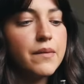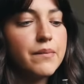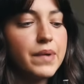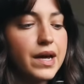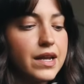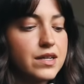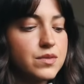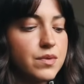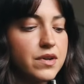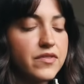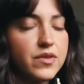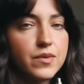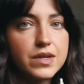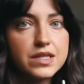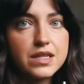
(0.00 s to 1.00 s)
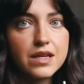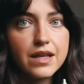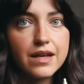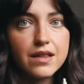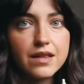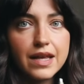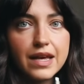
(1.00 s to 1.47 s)
but it's one of the ones that
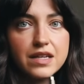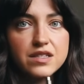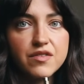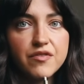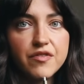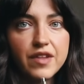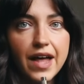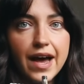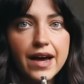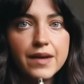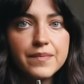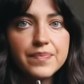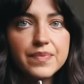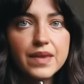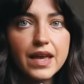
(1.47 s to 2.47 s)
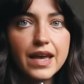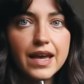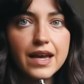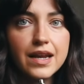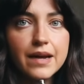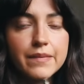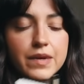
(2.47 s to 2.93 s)
like lays flat,
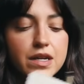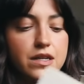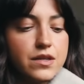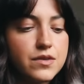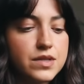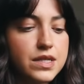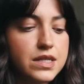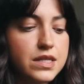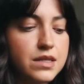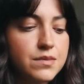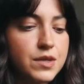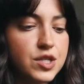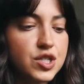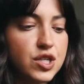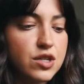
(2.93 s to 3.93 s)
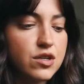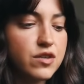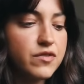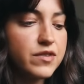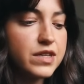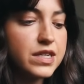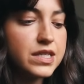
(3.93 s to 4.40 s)
and I'm gonna use this as my journal
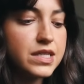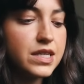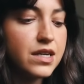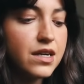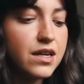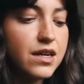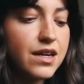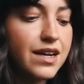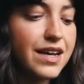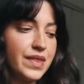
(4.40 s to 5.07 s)
for this year.